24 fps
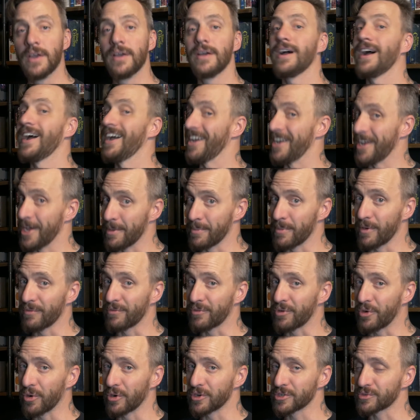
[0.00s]
I am of
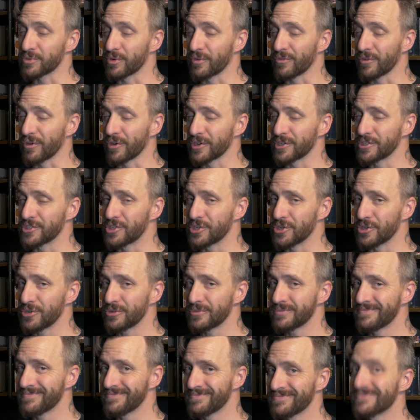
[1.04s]
course referring
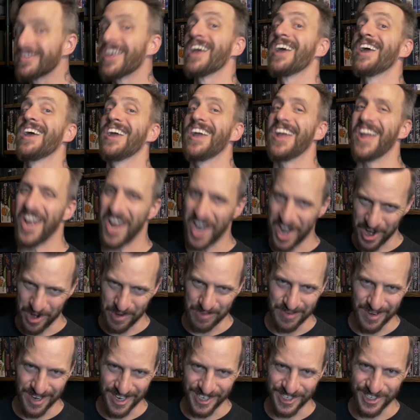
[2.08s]
to
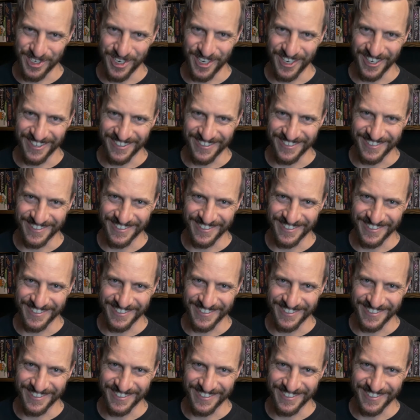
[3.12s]
airbrushing.